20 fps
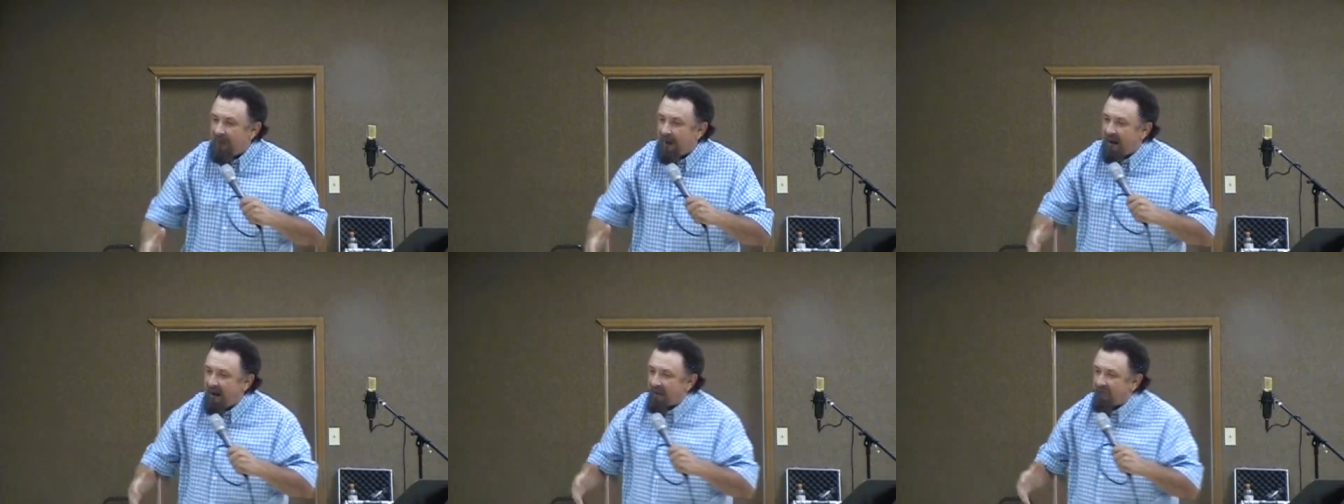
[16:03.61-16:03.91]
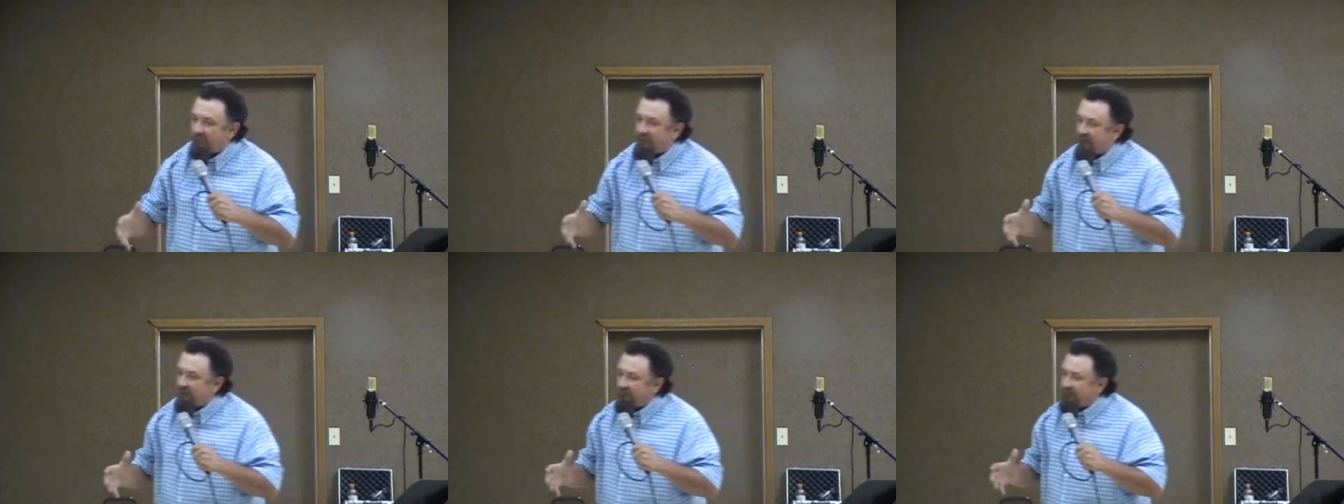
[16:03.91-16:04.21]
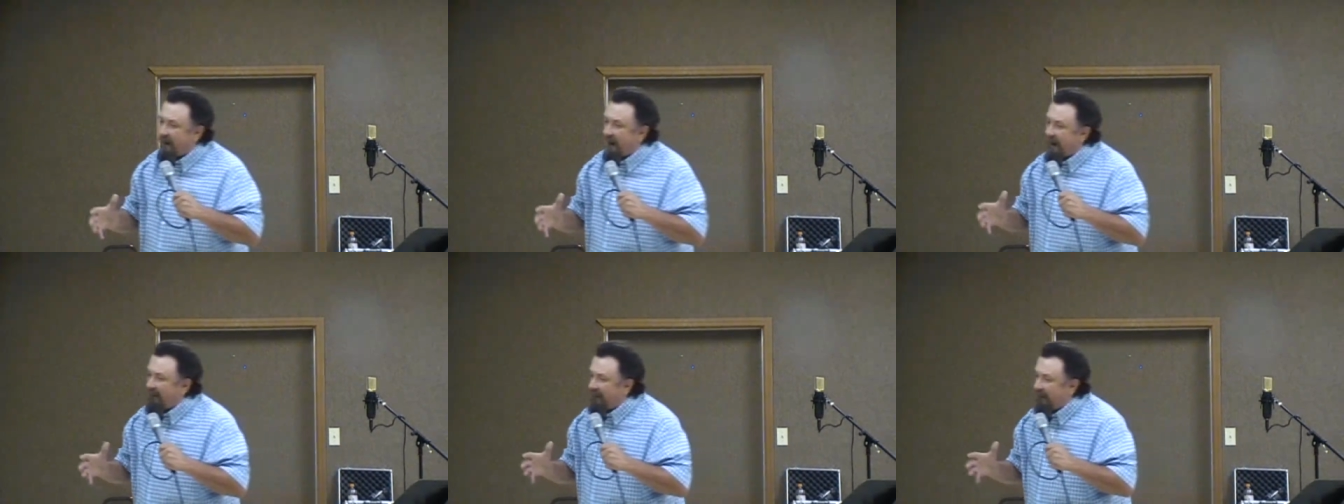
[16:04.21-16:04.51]
Man
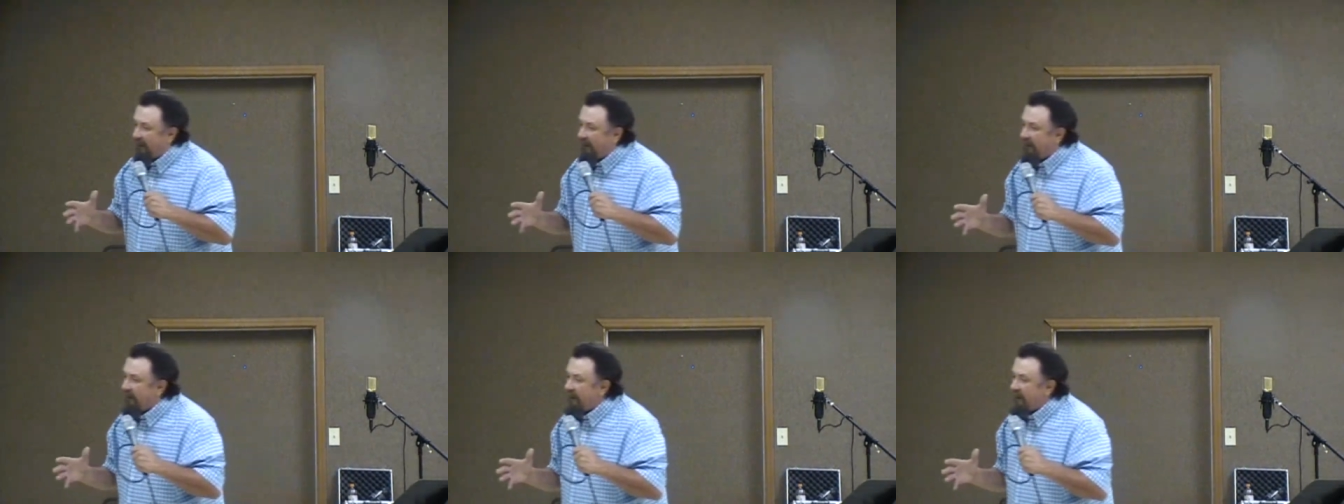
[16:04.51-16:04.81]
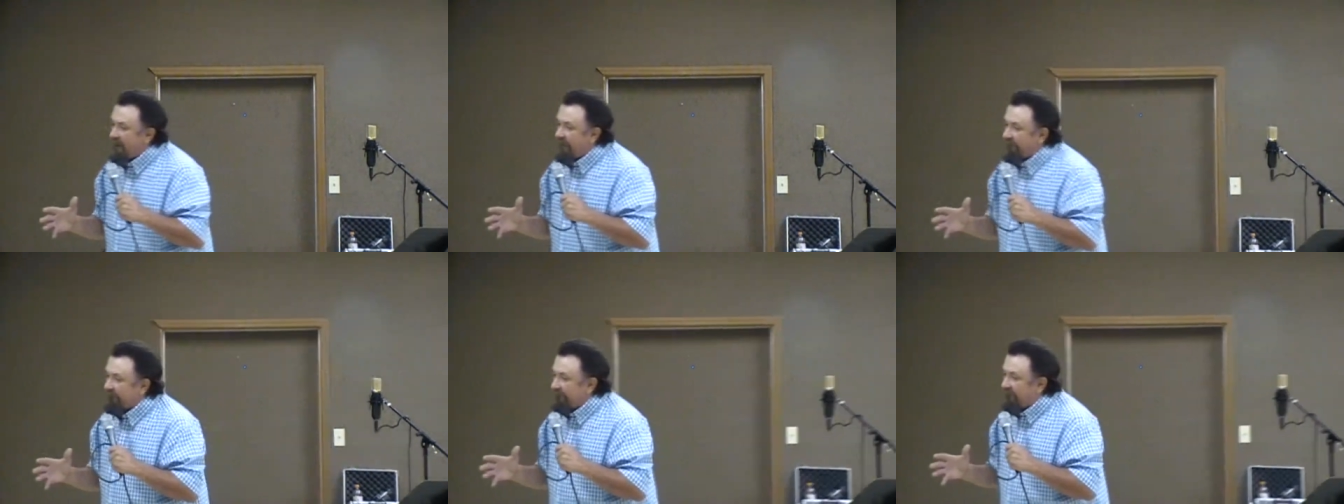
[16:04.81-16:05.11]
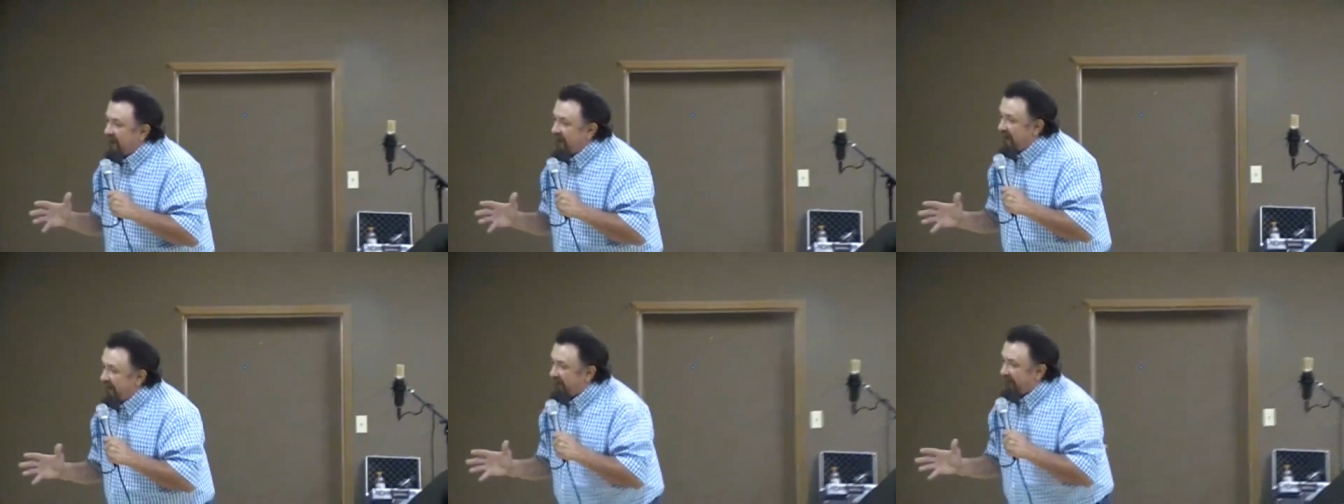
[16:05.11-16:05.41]
can kind of
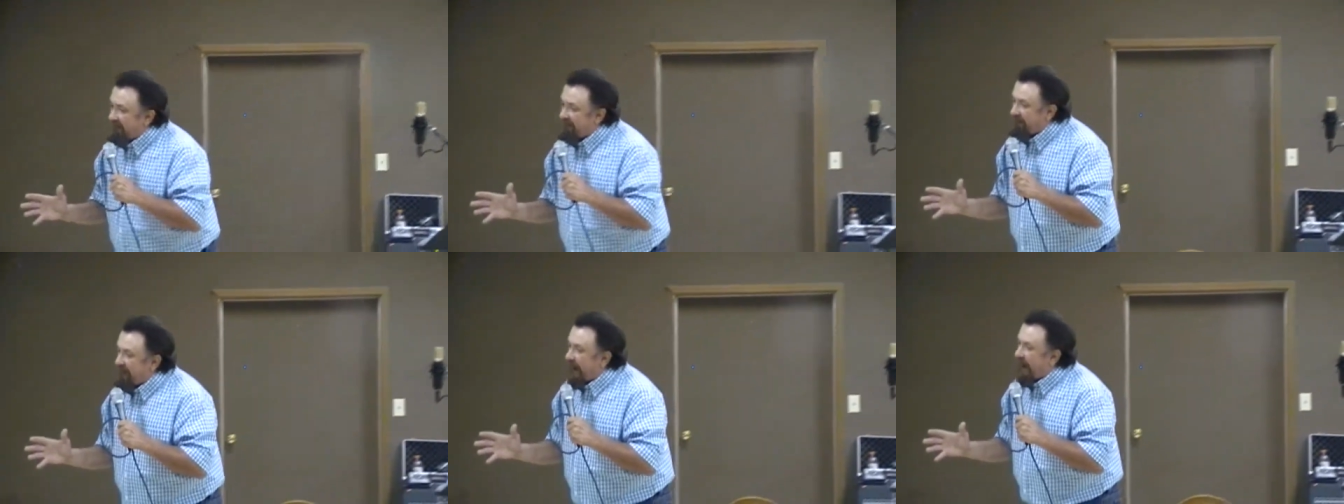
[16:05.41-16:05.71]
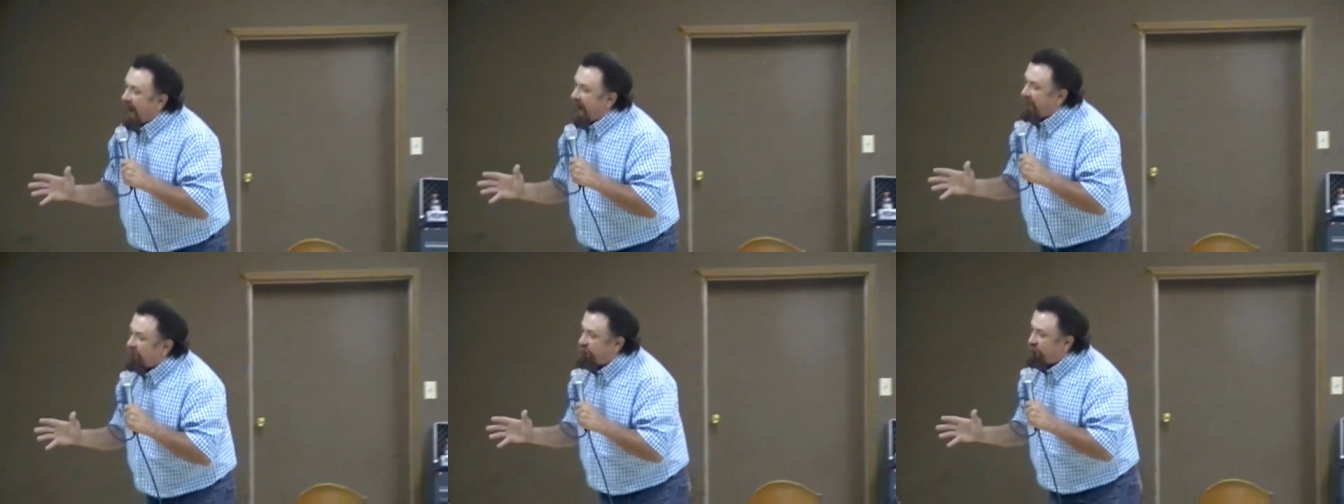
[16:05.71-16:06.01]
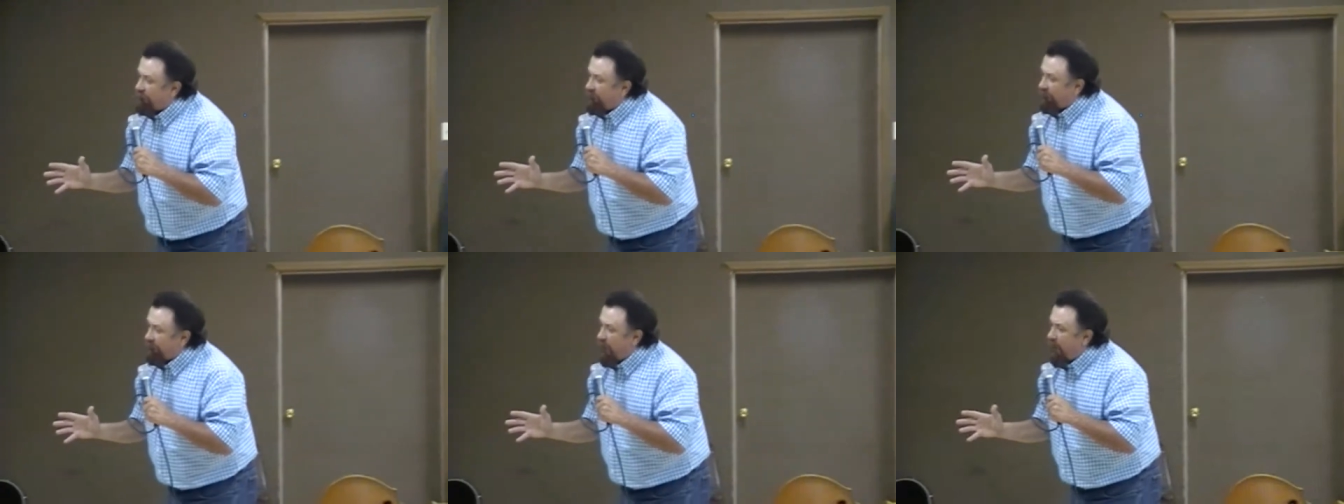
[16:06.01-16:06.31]
lead and
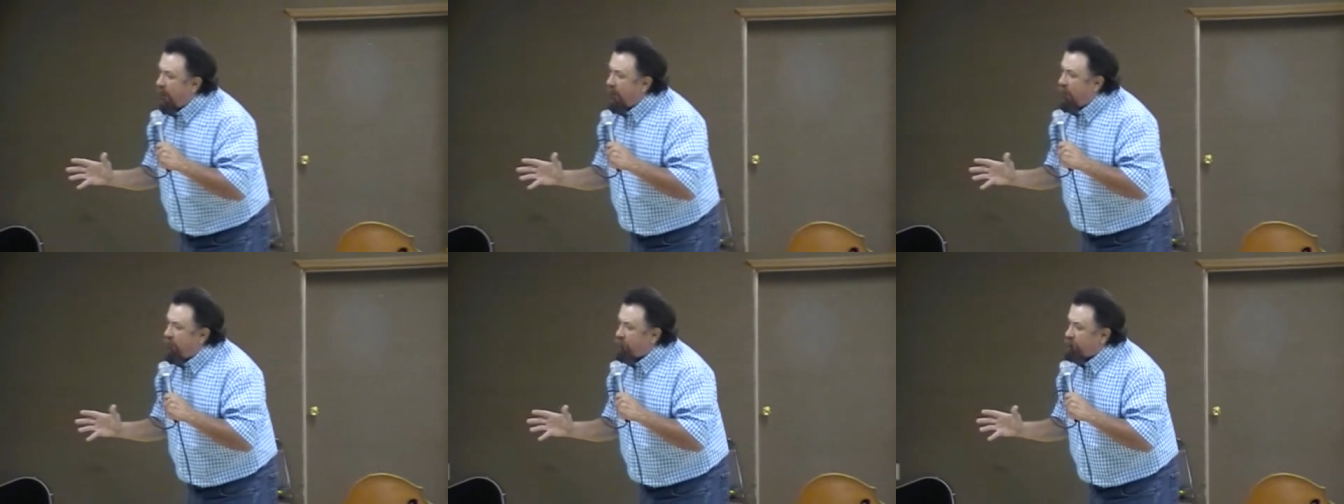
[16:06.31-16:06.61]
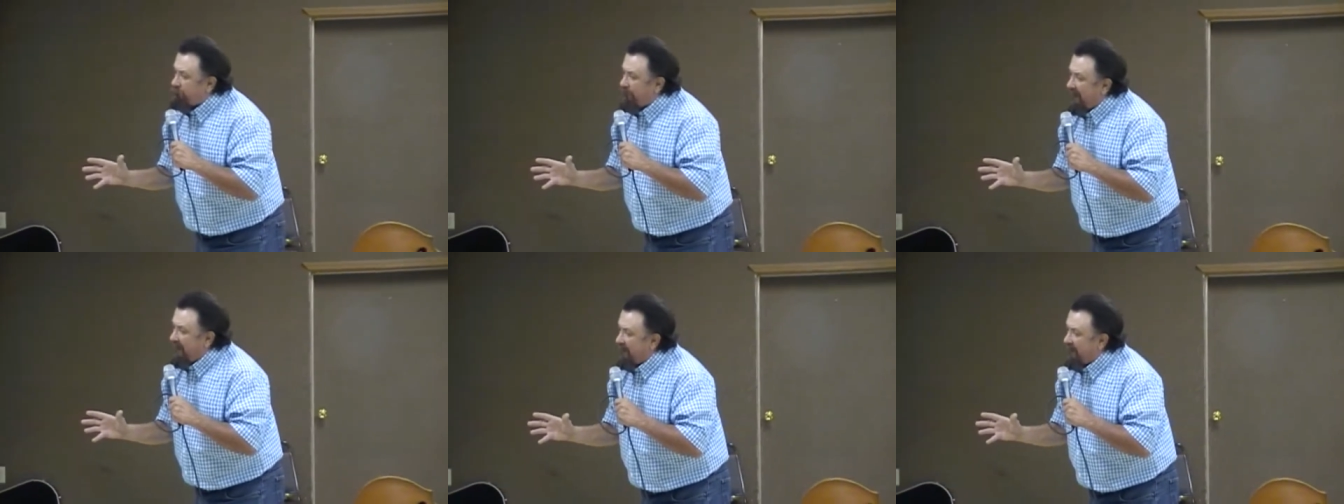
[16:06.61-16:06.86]
guide you along.